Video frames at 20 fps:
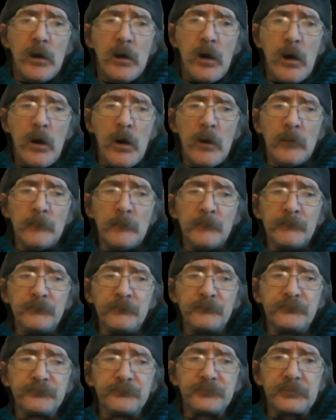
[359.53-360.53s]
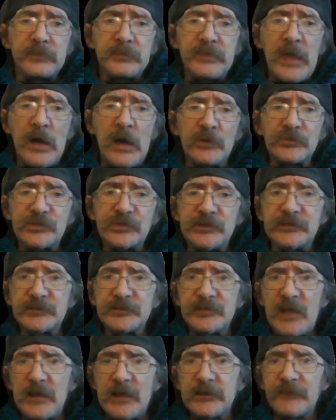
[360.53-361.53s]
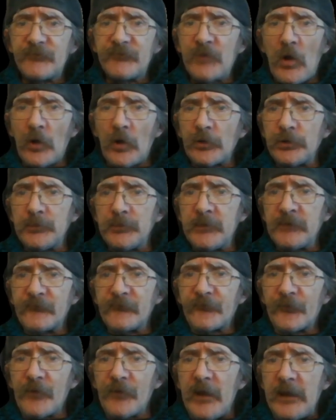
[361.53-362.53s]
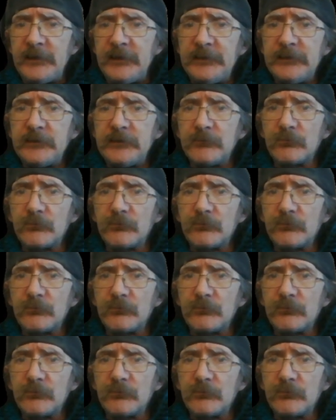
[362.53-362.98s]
Now, she does not give an argument for any